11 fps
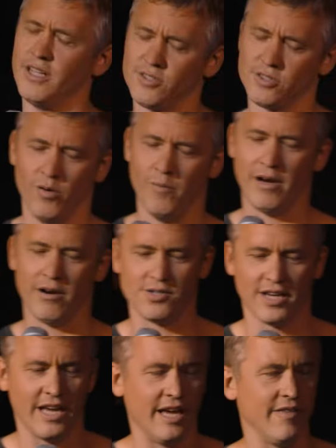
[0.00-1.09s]
That's so
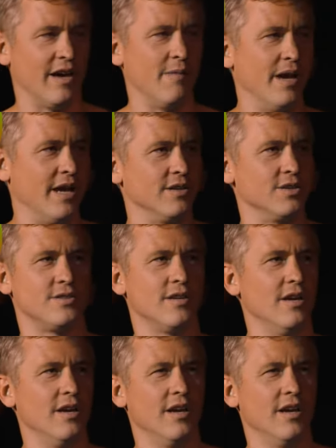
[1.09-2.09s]
embarrassing. I hate that, man. Just